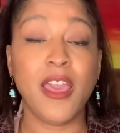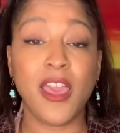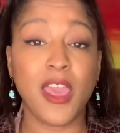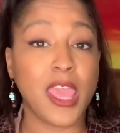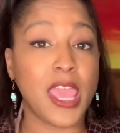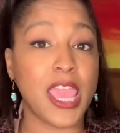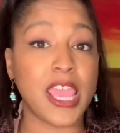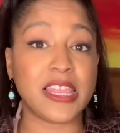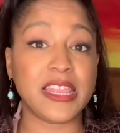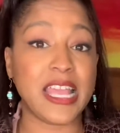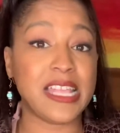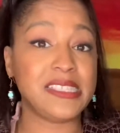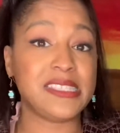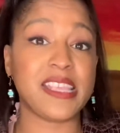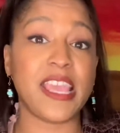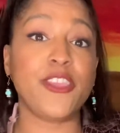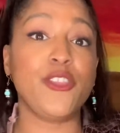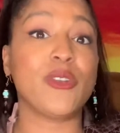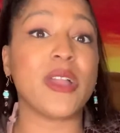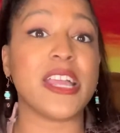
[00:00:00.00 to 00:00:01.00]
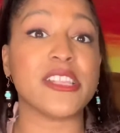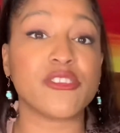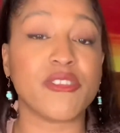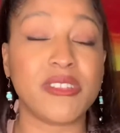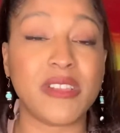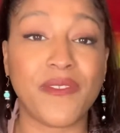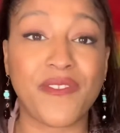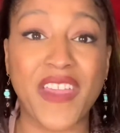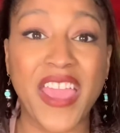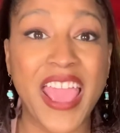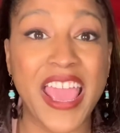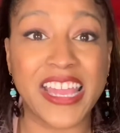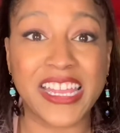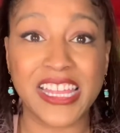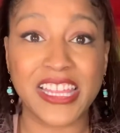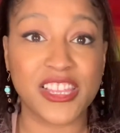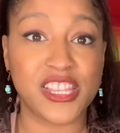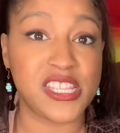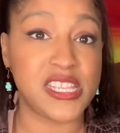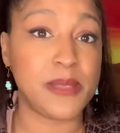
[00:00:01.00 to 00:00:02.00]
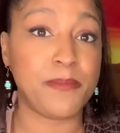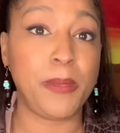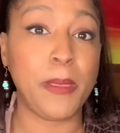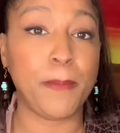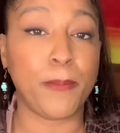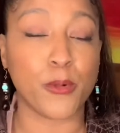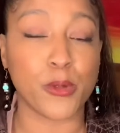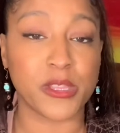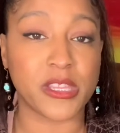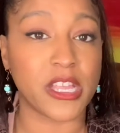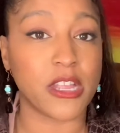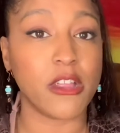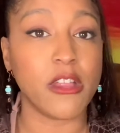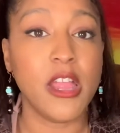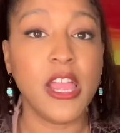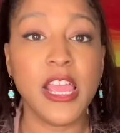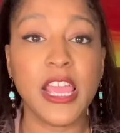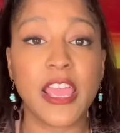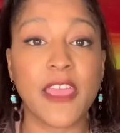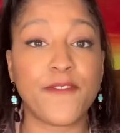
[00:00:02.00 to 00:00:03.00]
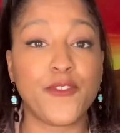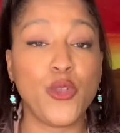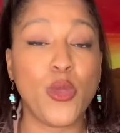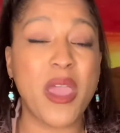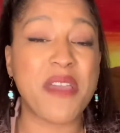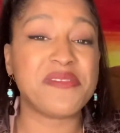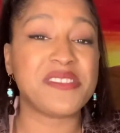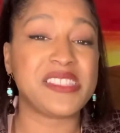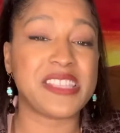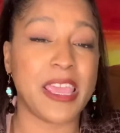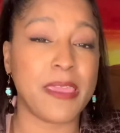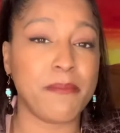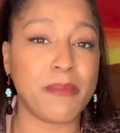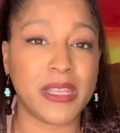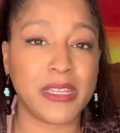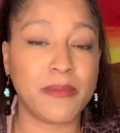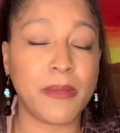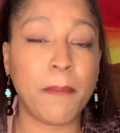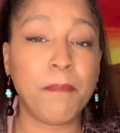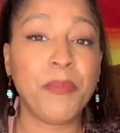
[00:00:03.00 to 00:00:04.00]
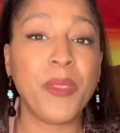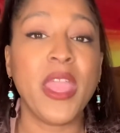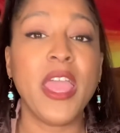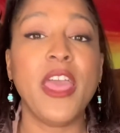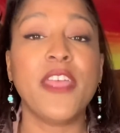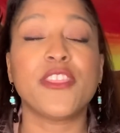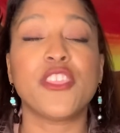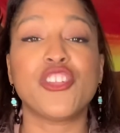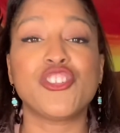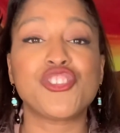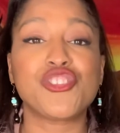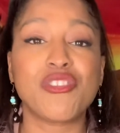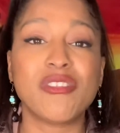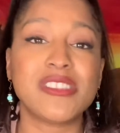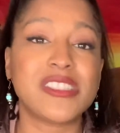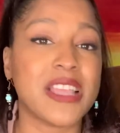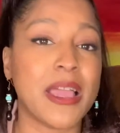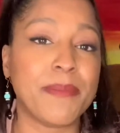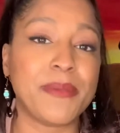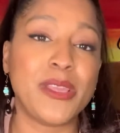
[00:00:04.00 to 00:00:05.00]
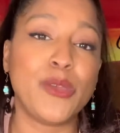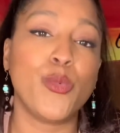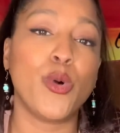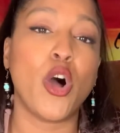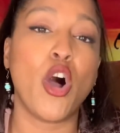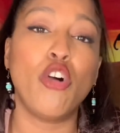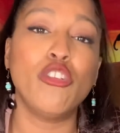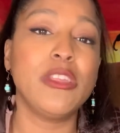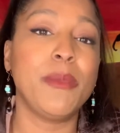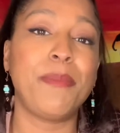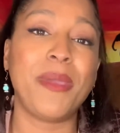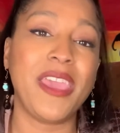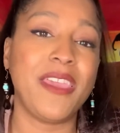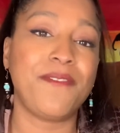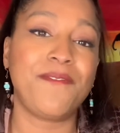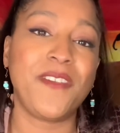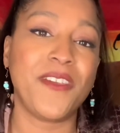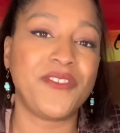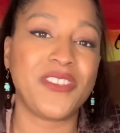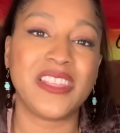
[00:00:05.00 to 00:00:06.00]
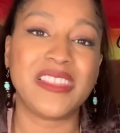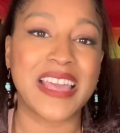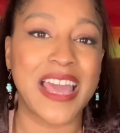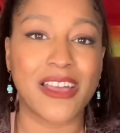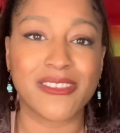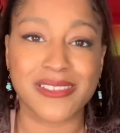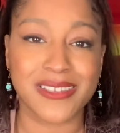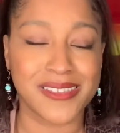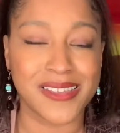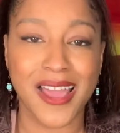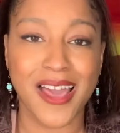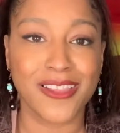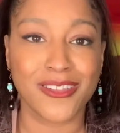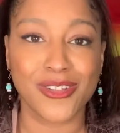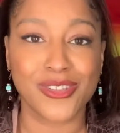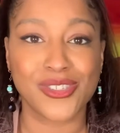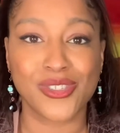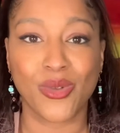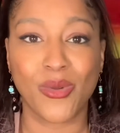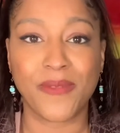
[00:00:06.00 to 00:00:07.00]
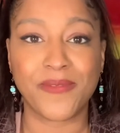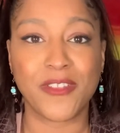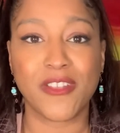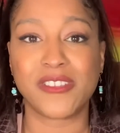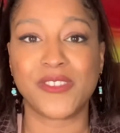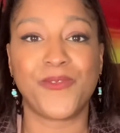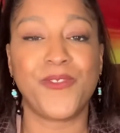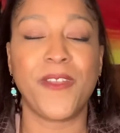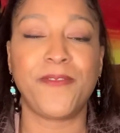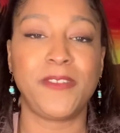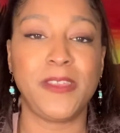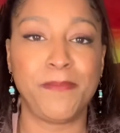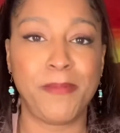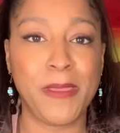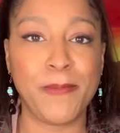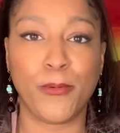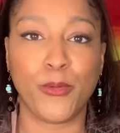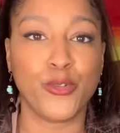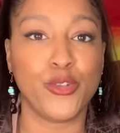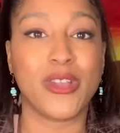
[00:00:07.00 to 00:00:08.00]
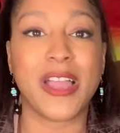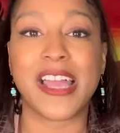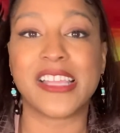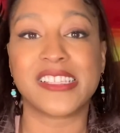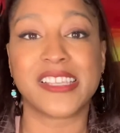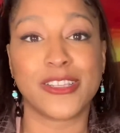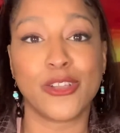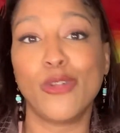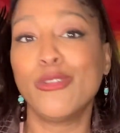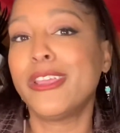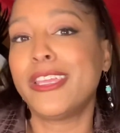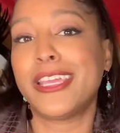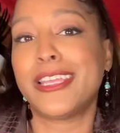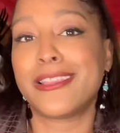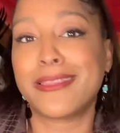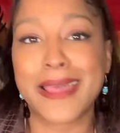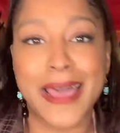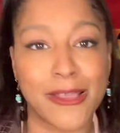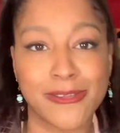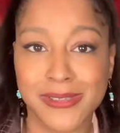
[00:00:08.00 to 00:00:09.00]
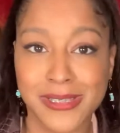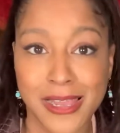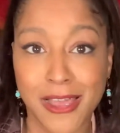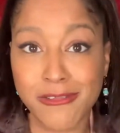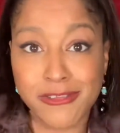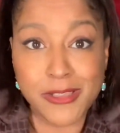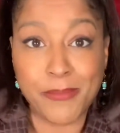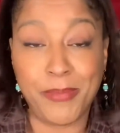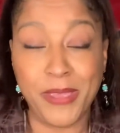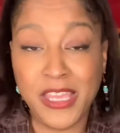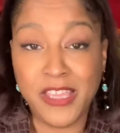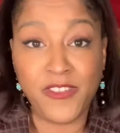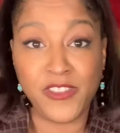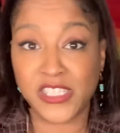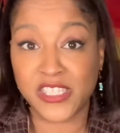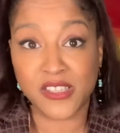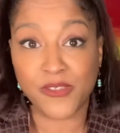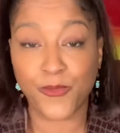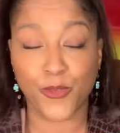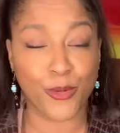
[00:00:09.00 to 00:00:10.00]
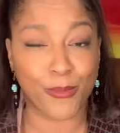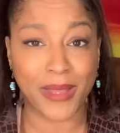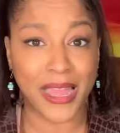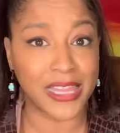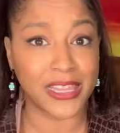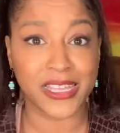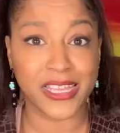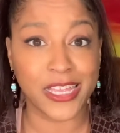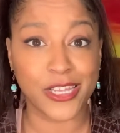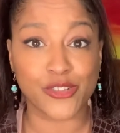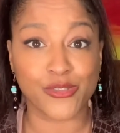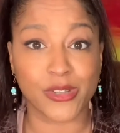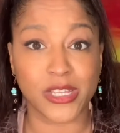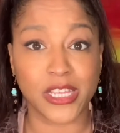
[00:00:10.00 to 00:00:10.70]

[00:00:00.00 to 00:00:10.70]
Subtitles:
let's say you guys are in a van and 10 people are there. If you have state minimum, the insurance company will only pay $50,000. So if there's 50 people, you guys can only get $1,000 a piece for bodily injury.